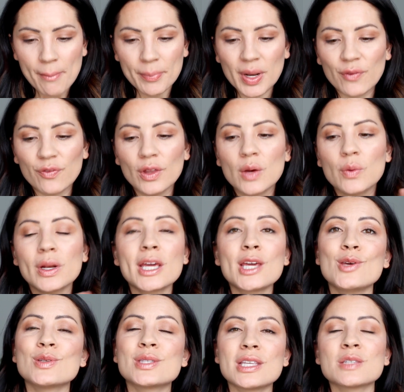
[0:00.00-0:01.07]
But I feel like when I
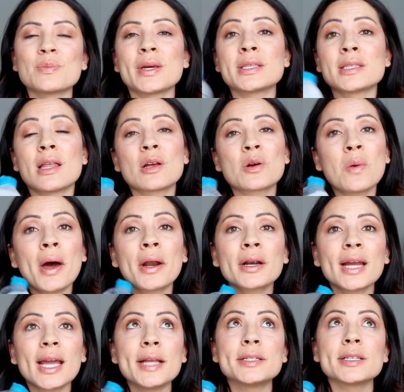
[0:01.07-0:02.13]
use this micellar water,
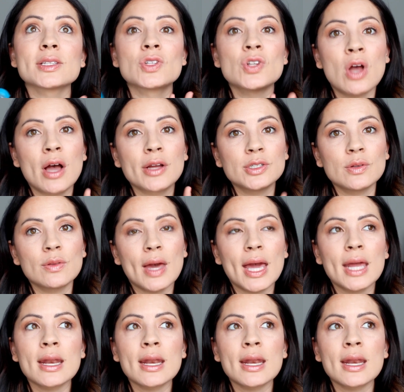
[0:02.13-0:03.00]
it does not do that.